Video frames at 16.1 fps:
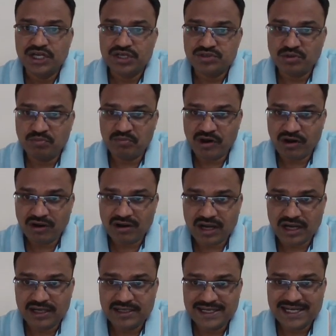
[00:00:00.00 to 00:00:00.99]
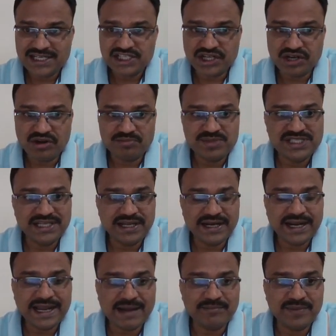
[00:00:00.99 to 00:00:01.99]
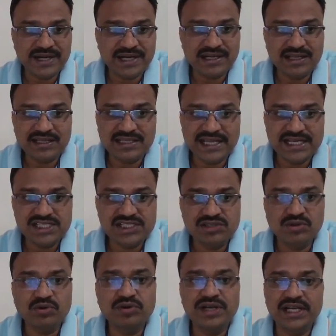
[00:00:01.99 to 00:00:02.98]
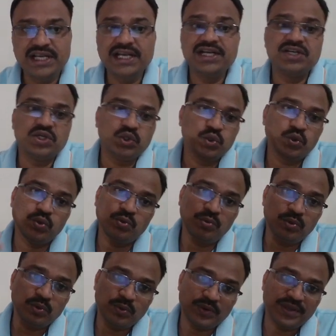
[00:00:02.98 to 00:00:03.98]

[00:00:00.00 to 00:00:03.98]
so for alteration of share capital there is no need to